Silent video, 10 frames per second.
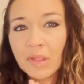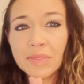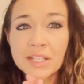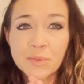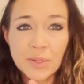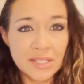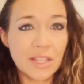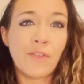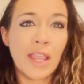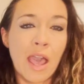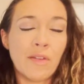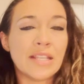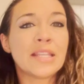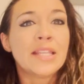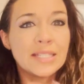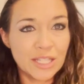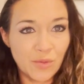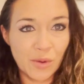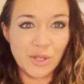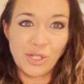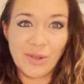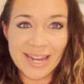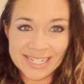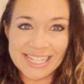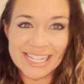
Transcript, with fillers: the specific cavities. And this is where we do get into